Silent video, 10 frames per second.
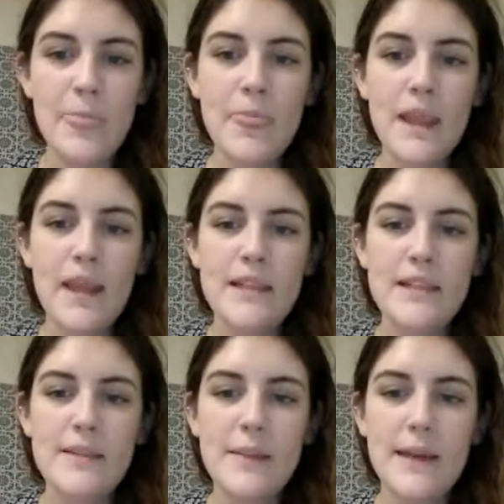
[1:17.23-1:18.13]
And
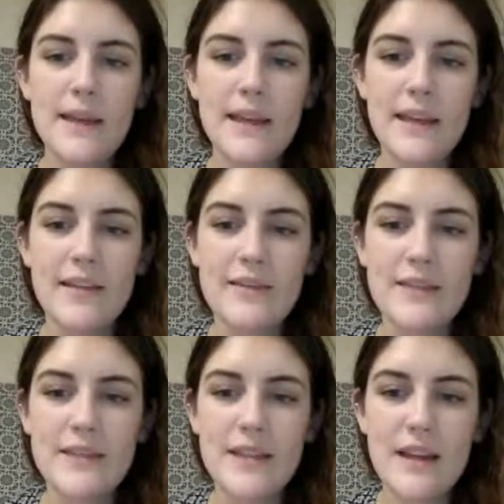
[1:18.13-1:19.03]
TPAC
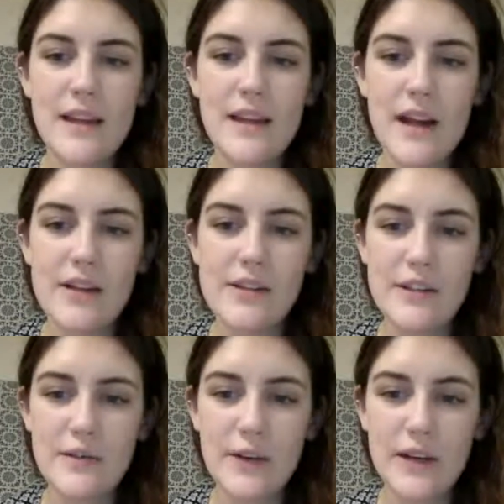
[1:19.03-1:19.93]
gives a
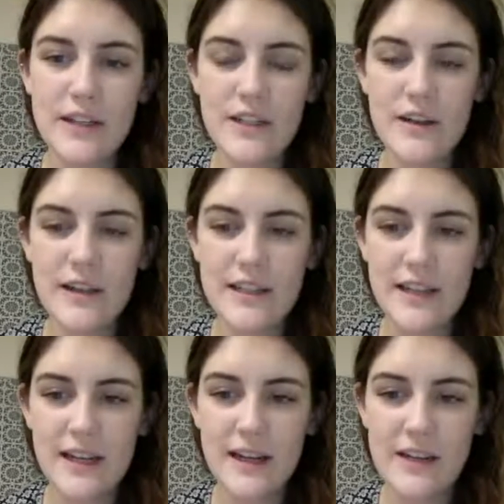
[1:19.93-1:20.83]
knowledge for integrating
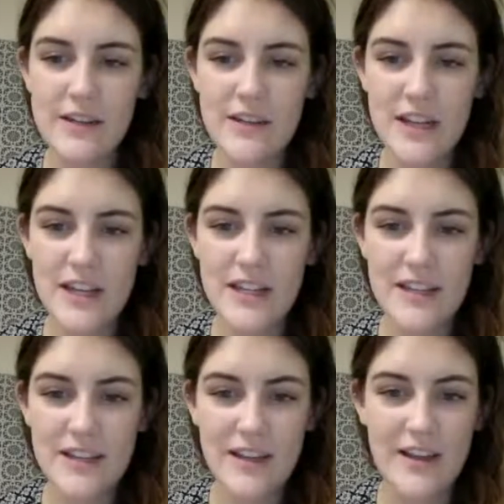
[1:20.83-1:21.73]
technology
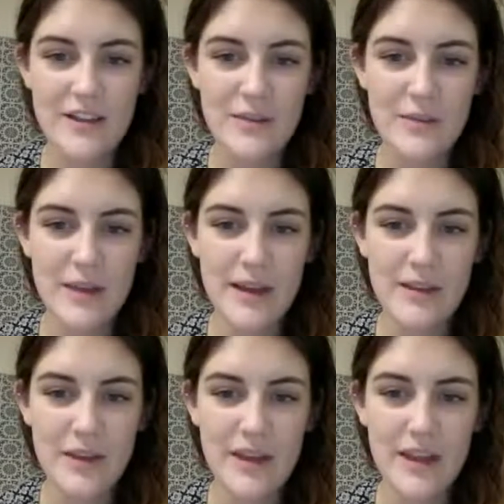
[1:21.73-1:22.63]
into the classroom by
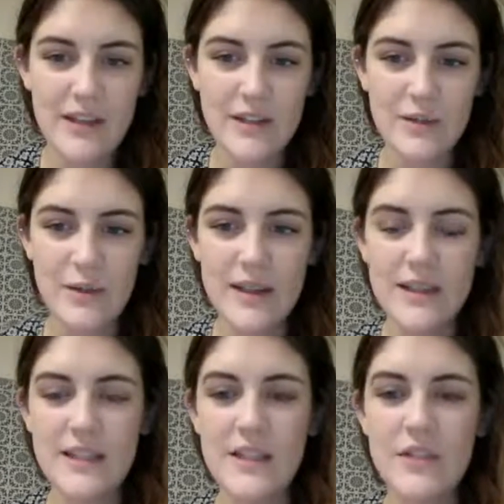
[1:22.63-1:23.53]
looking into what
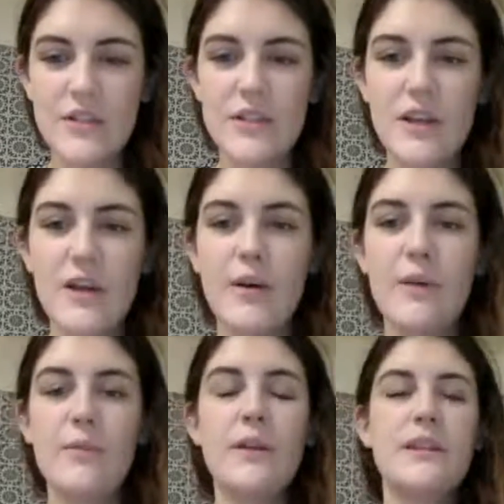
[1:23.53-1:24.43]
the teachers know
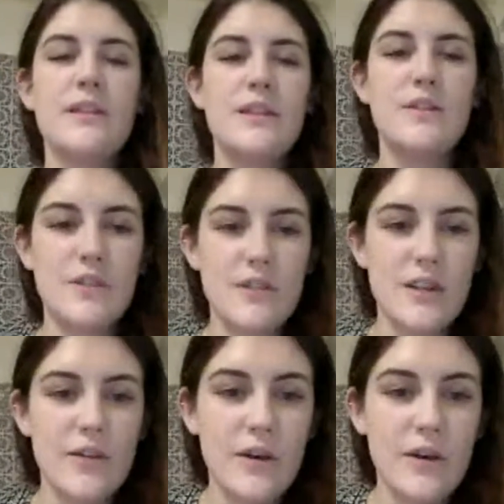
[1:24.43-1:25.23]
and what the teachers do.